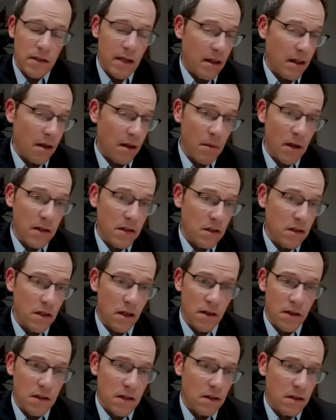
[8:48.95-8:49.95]
Yeah, that makes a
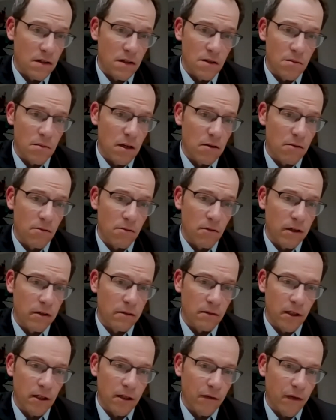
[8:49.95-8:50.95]
ton of sense to me, right?
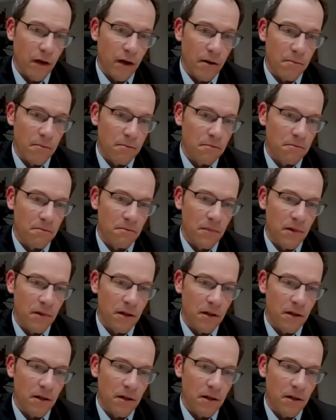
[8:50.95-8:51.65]
Like if I'm